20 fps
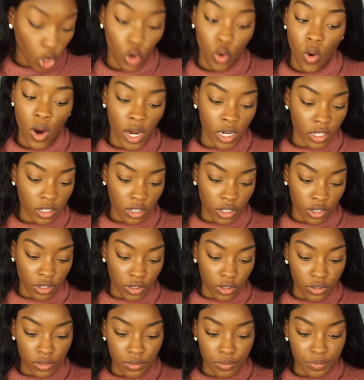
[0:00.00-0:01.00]

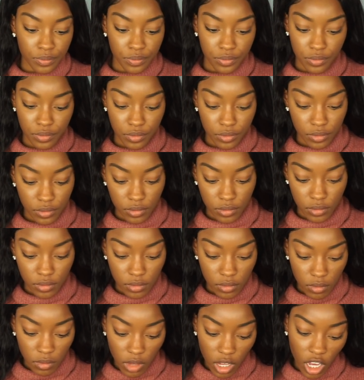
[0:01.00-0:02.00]
Quantico,
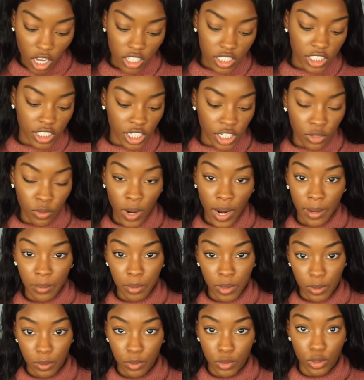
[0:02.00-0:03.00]
Dear White
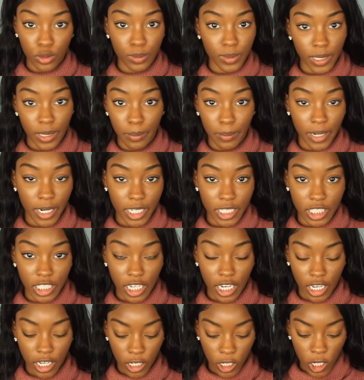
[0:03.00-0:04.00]
People, Being Mary
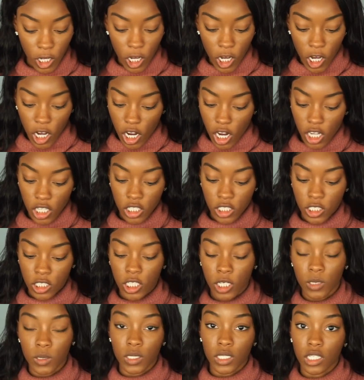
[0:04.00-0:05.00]
Jane. All those
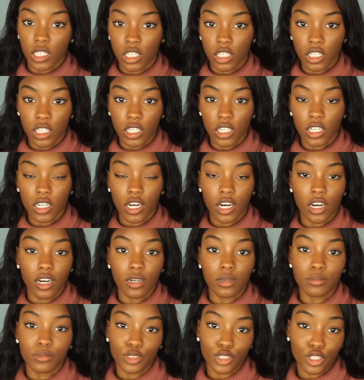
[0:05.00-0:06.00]
are really good
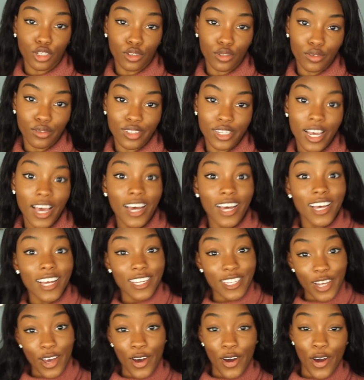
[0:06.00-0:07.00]
um, shows.
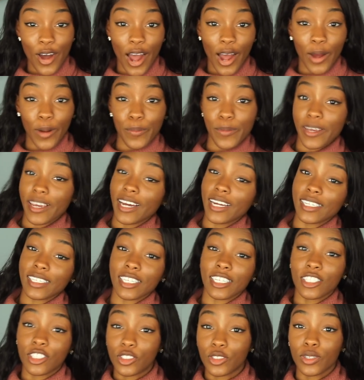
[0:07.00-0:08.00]
So I hope you guys
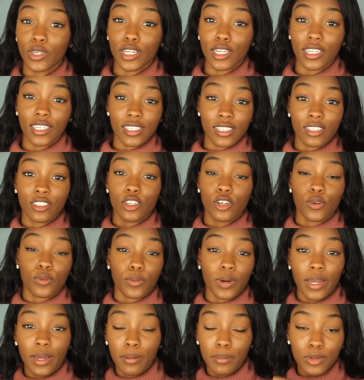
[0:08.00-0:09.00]
enjoyed this little
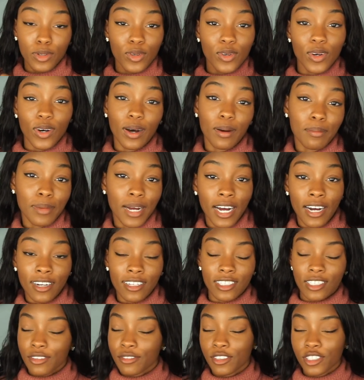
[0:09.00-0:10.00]
ramble
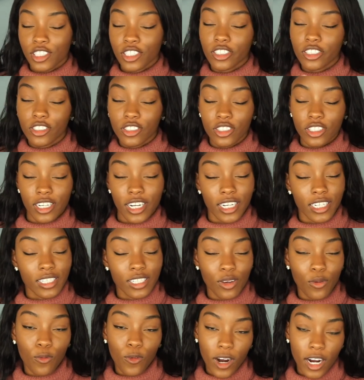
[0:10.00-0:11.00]
about different shows you guys
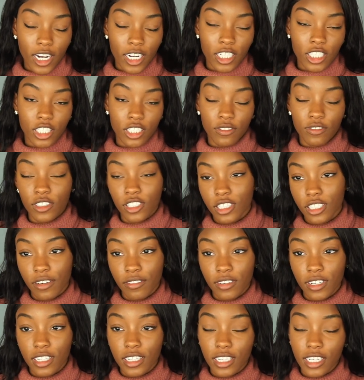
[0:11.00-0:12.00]
can watch if you're
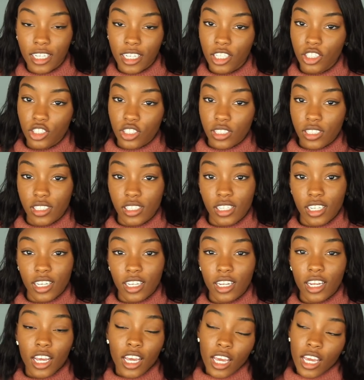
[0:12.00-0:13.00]
definitely
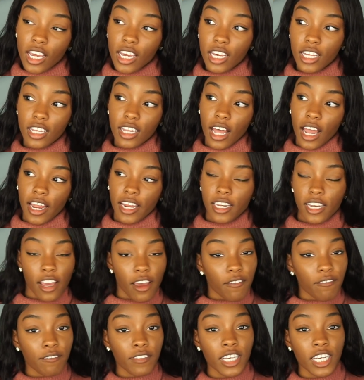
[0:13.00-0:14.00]
interested in like
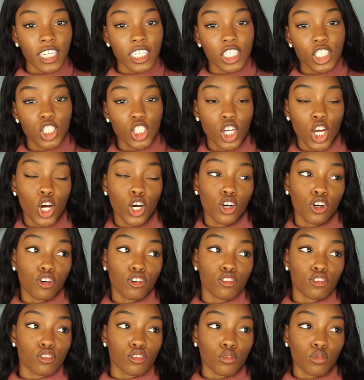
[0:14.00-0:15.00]
Netflix
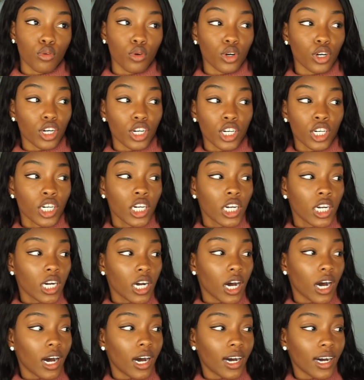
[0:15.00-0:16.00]
shows or
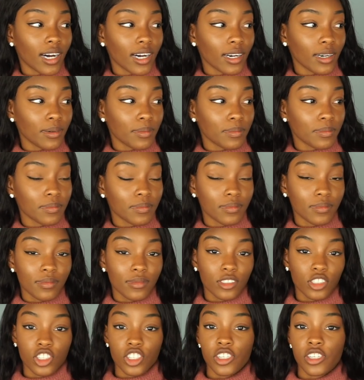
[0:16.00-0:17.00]
um,
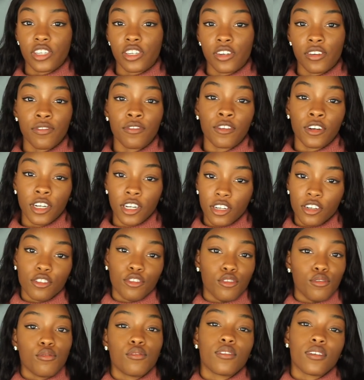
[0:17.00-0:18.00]
just different
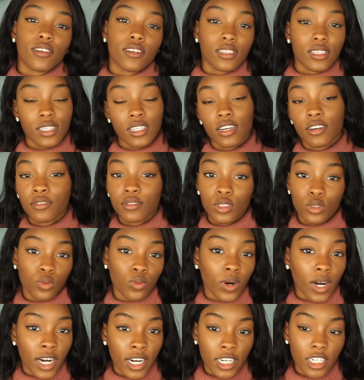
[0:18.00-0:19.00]
new stuff to
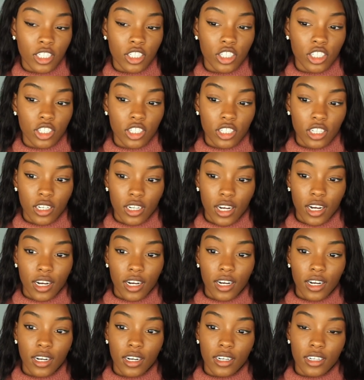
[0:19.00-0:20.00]
watch.
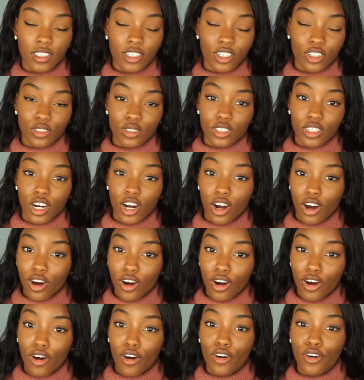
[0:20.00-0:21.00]
Uh, those are
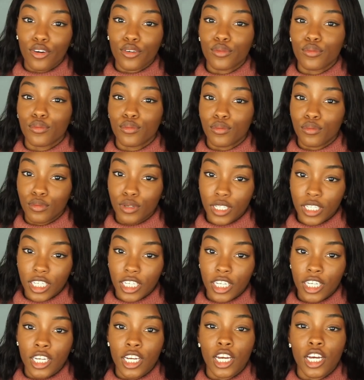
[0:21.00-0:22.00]
all
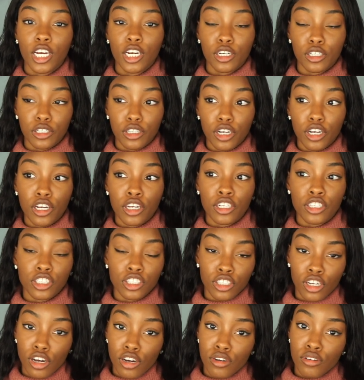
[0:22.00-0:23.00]
really good
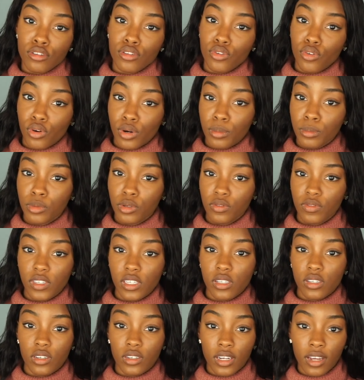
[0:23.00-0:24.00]
shows or
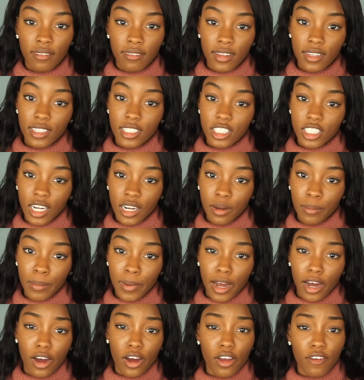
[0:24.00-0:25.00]
movies, so definitely check them
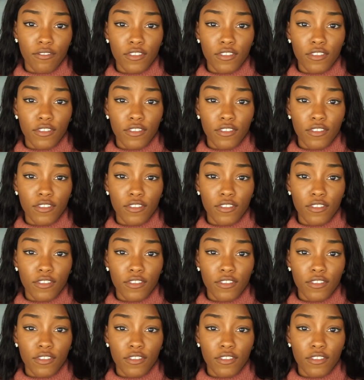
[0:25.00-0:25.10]
out.